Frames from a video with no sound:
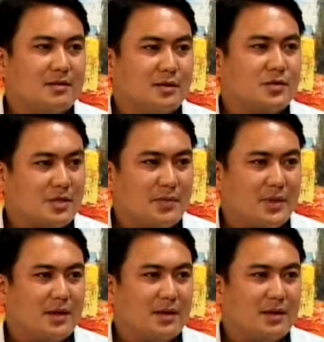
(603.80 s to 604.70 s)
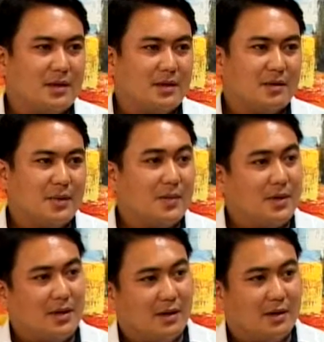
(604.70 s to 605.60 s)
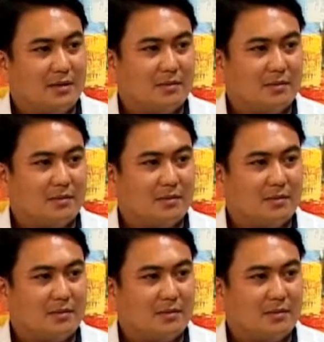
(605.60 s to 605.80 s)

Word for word: do something, uh, maybe,